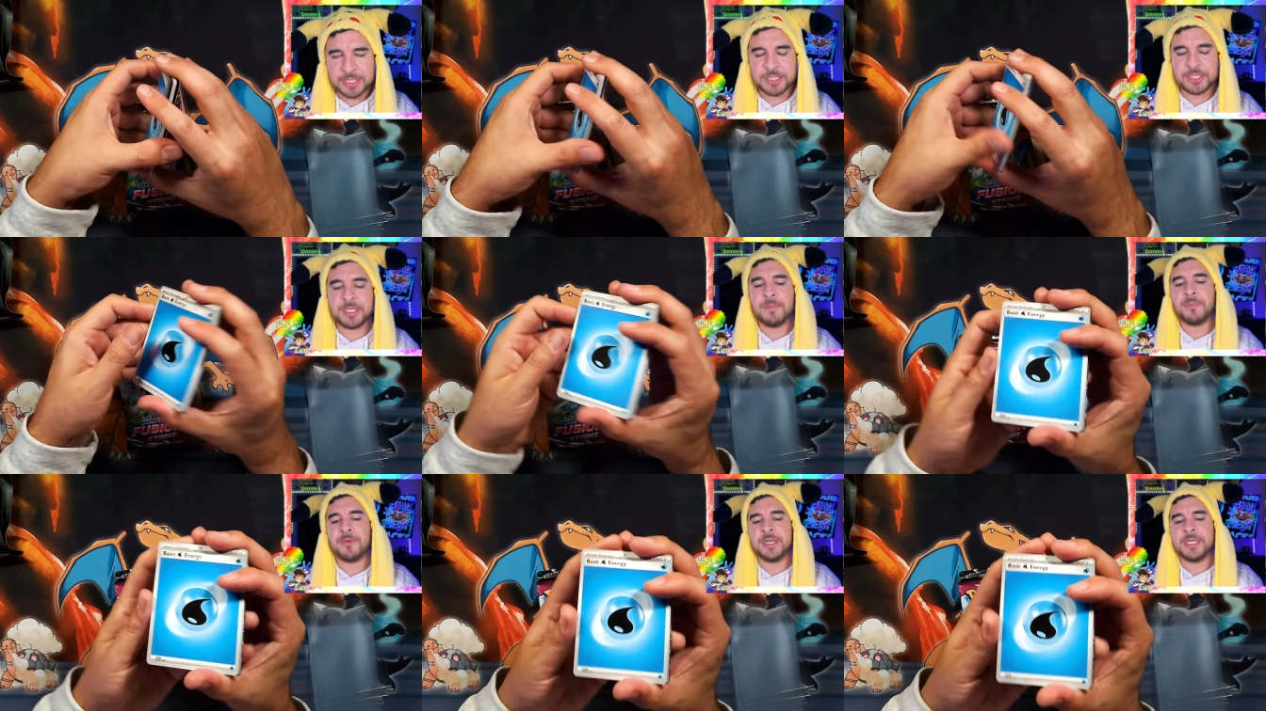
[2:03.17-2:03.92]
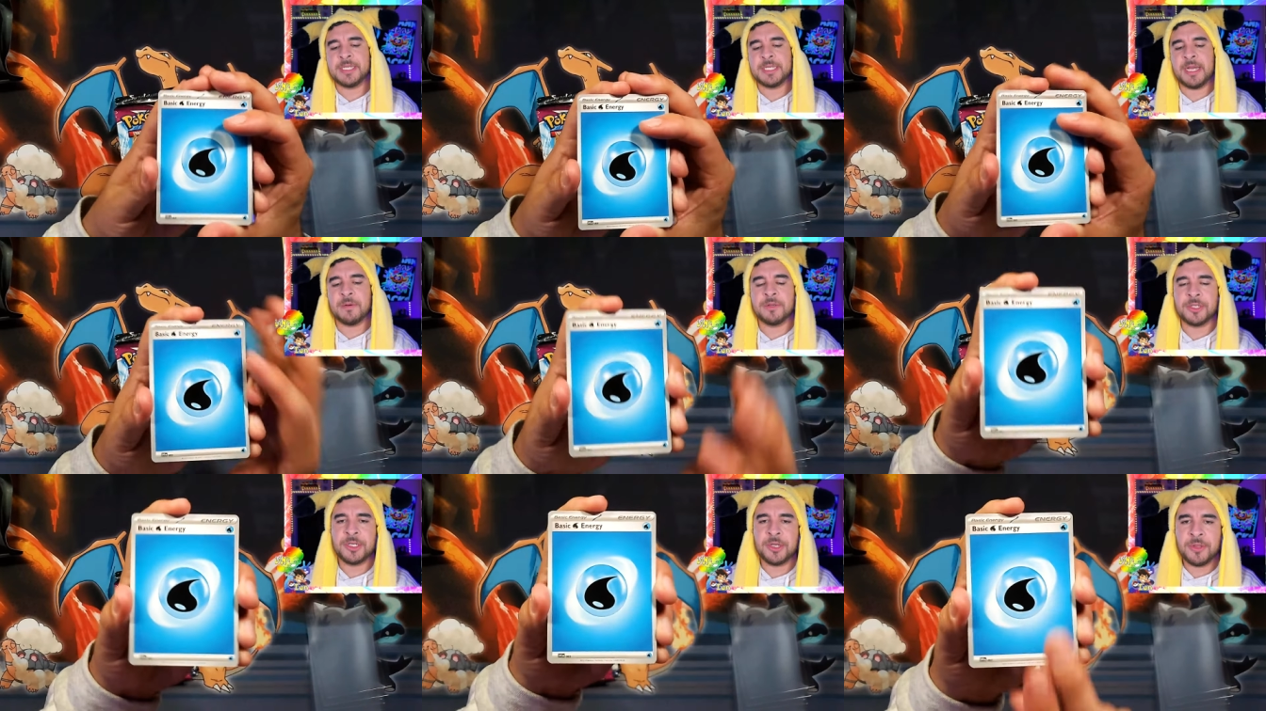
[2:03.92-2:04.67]
At some point, I
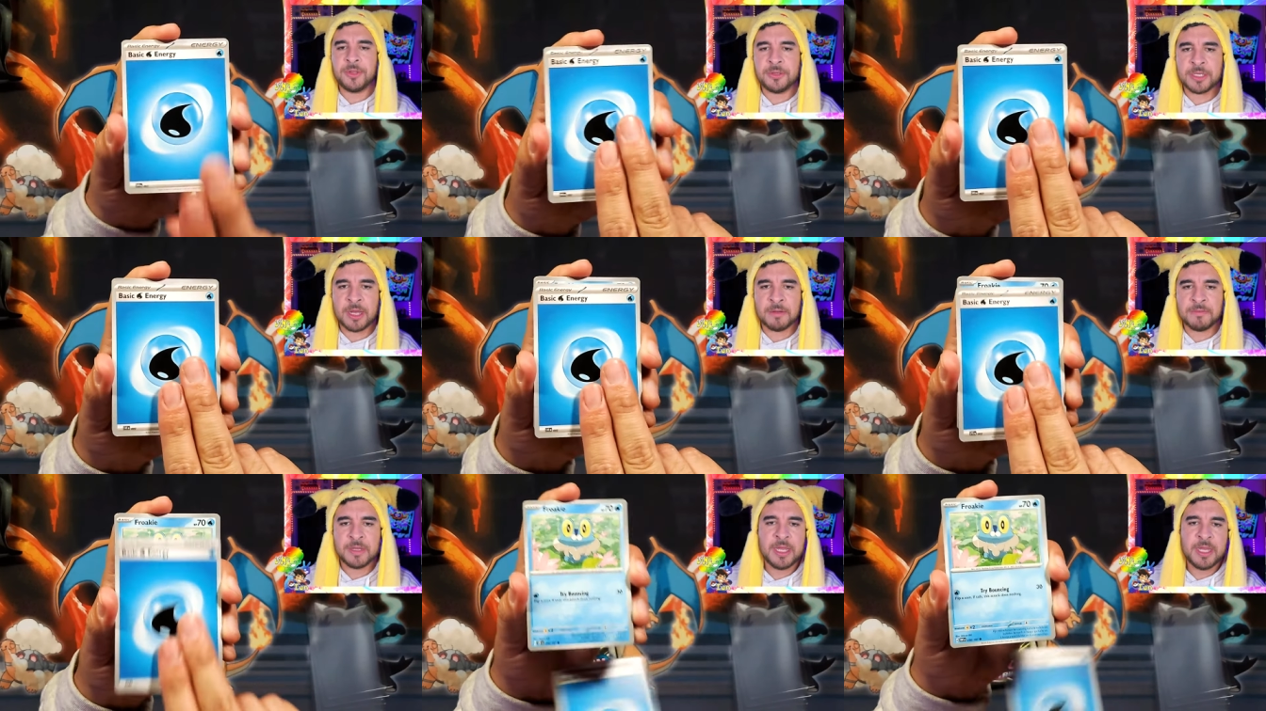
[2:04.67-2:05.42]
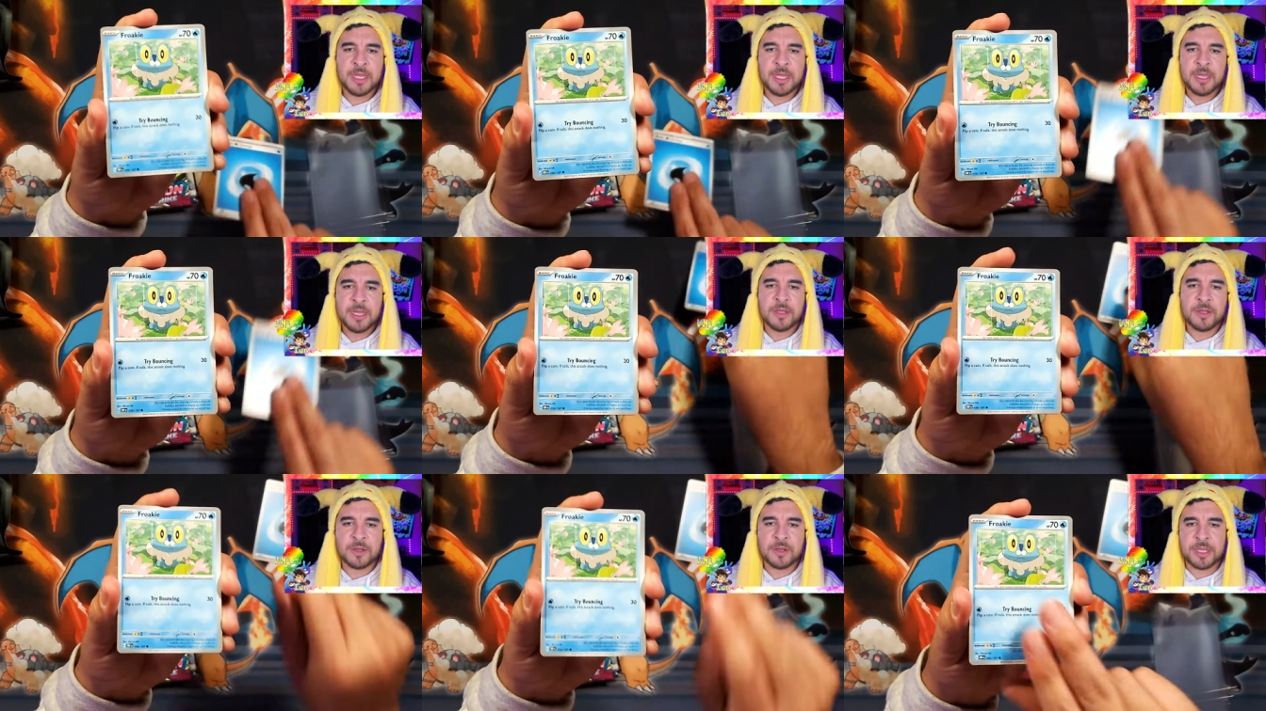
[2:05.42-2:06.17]
will show those off
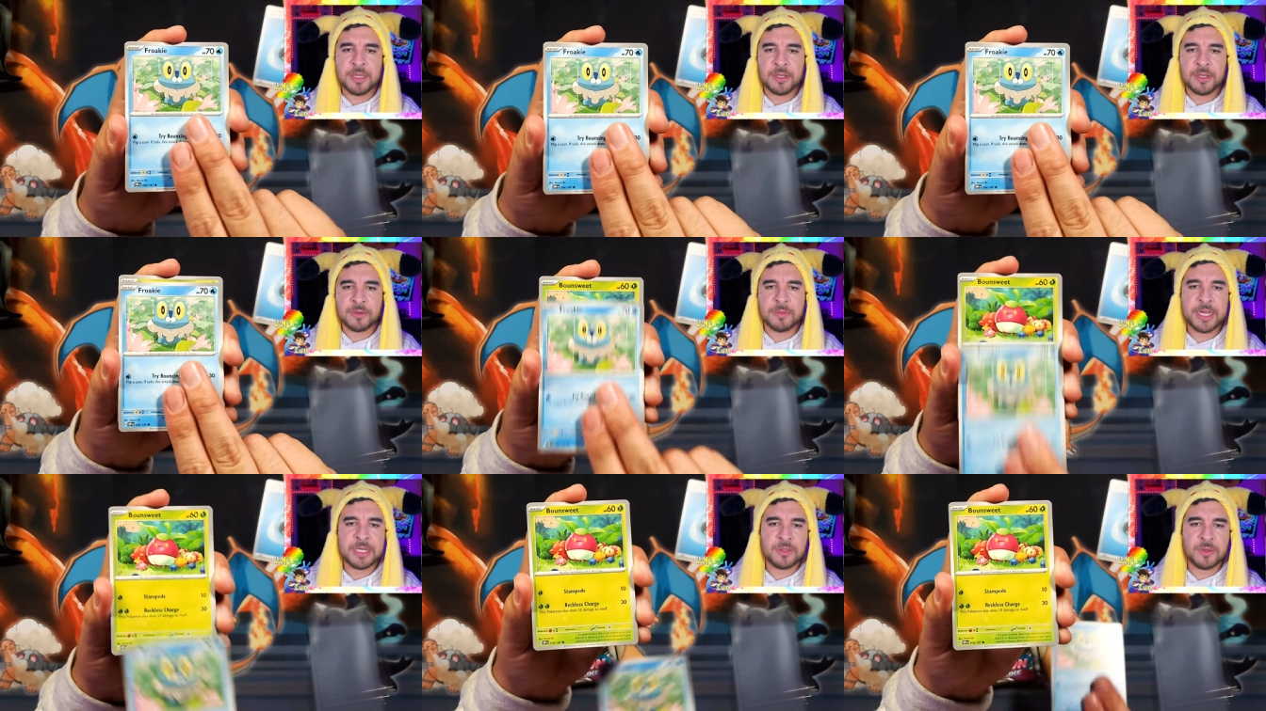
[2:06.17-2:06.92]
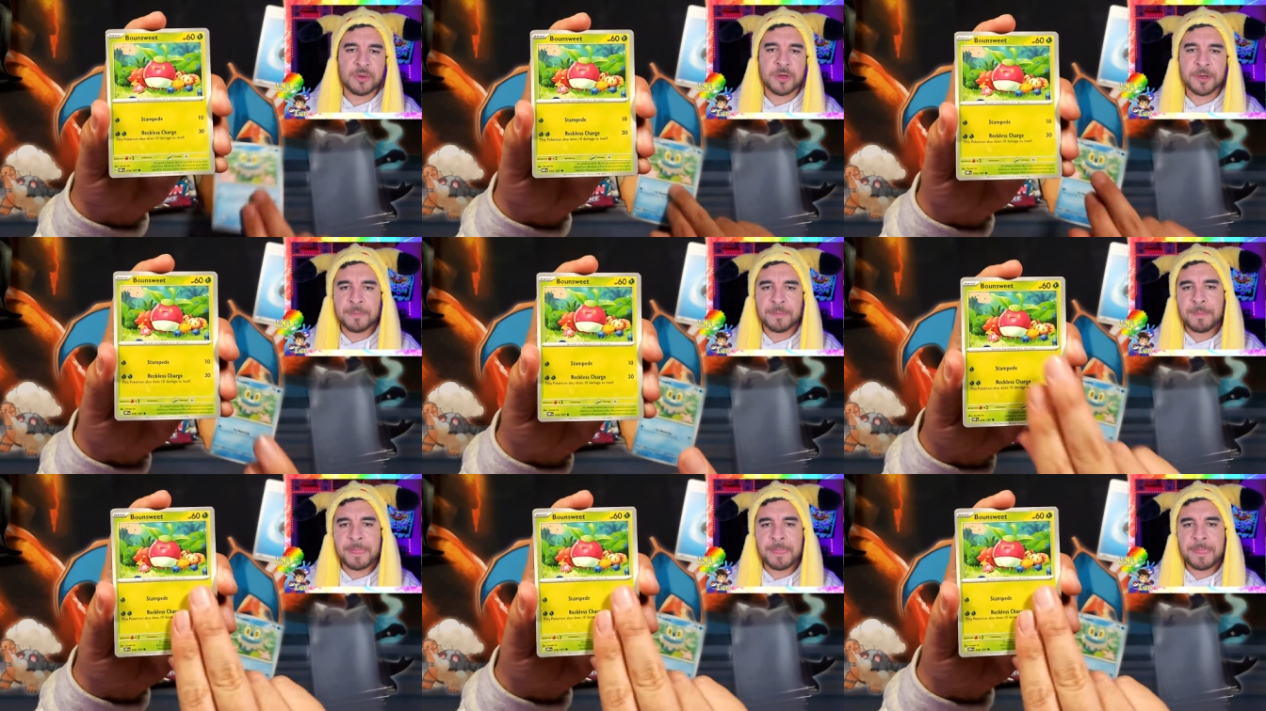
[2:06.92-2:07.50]
in the correct order.